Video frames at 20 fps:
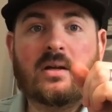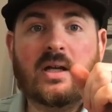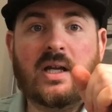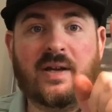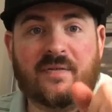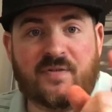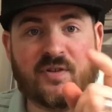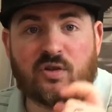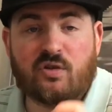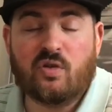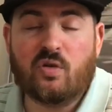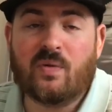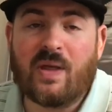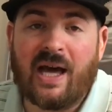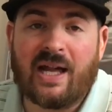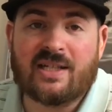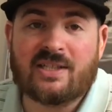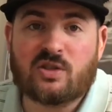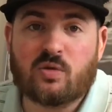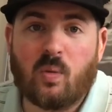if you do
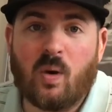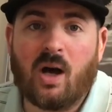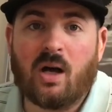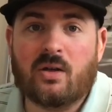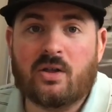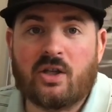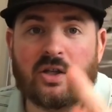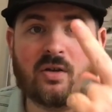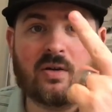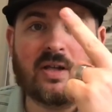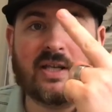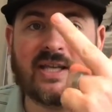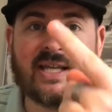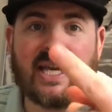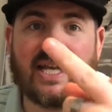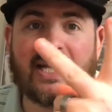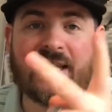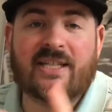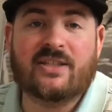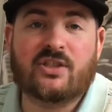that as well, you're
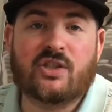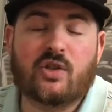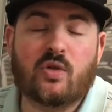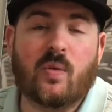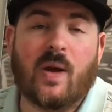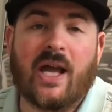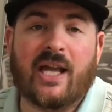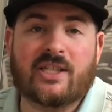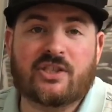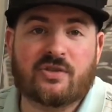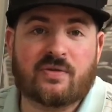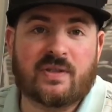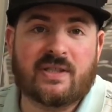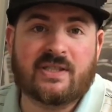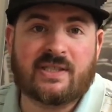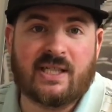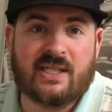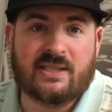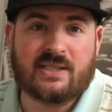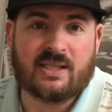getting two
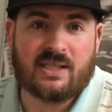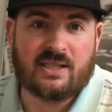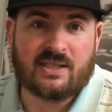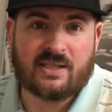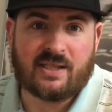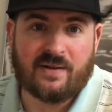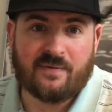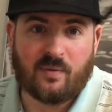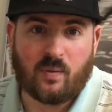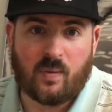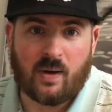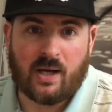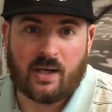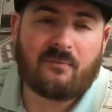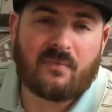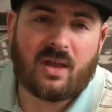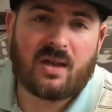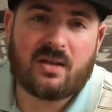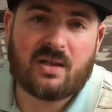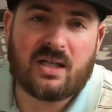entries into this giveaway.
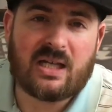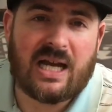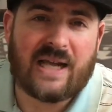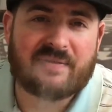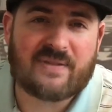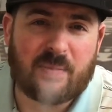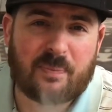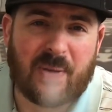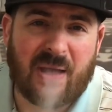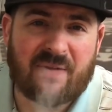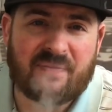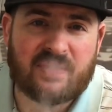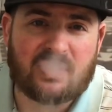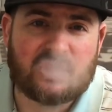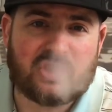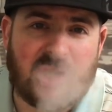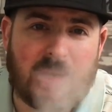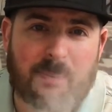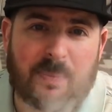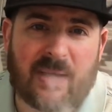You're gonna have to pay for
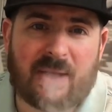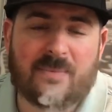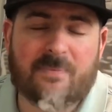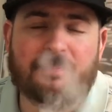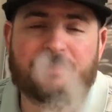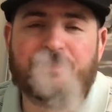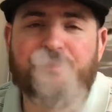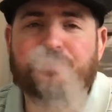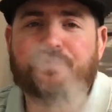shipping,